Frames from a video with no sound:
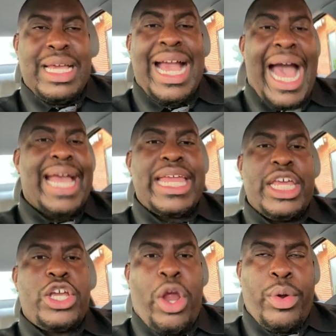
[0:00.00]
God can
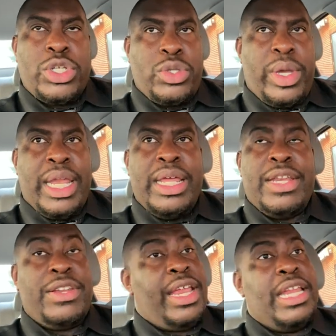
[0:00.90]
encourage you. And, he,
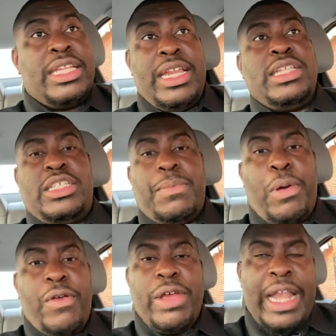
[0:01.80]
and, and this, is a
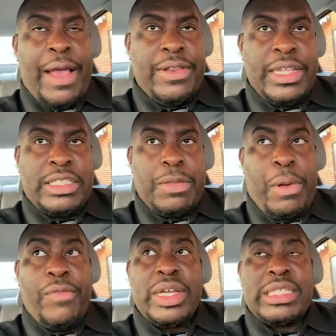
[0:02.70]
perfect and I, this is a
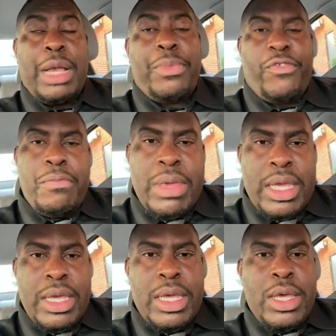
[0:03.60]
perfect example for
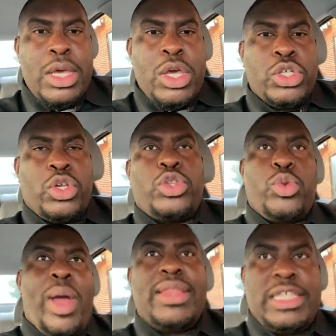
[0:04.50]
me. So
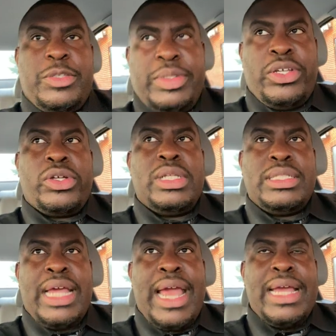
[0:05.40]
throughout this particular
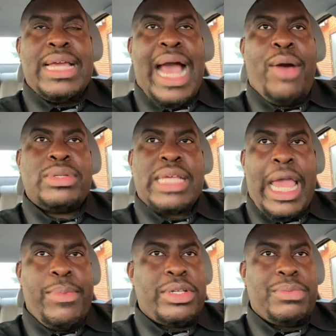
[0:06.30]
day, God was
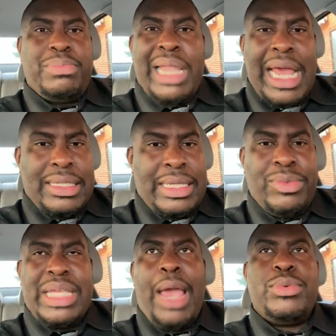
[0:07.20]
able to bless. He
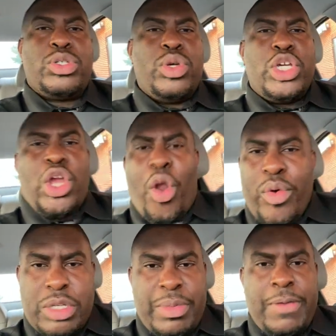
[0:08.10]
was able to
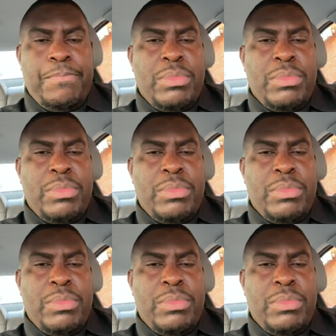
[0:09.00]
encourage me.